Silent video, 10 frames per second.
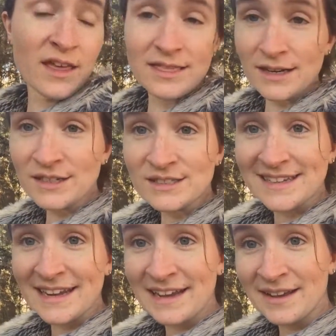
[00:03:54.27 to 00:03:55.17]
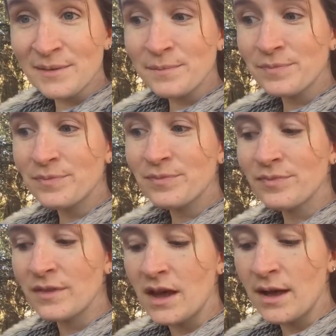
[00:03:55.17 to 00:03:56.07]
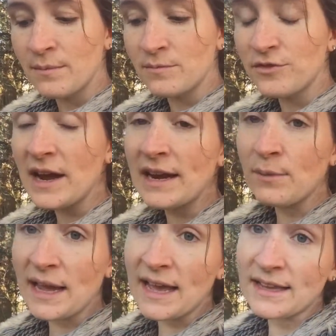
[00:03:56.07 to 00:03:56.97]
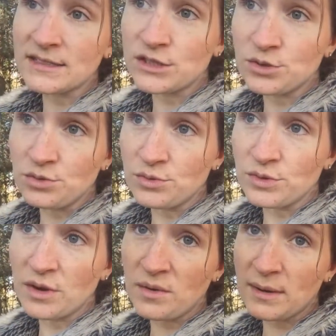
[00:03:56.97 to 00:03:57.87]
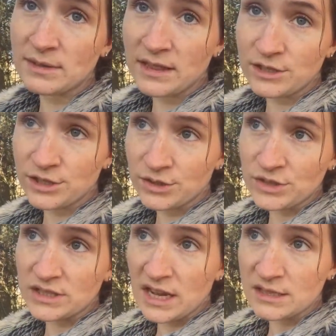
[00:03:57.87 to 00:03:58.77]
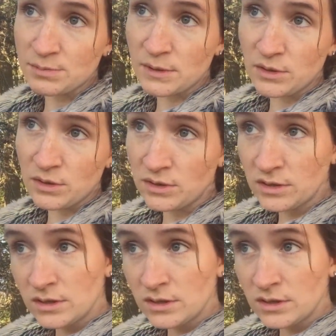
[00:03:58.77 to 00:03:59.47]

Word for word: Thursday, um, Friday, we had to go up to the children's hospital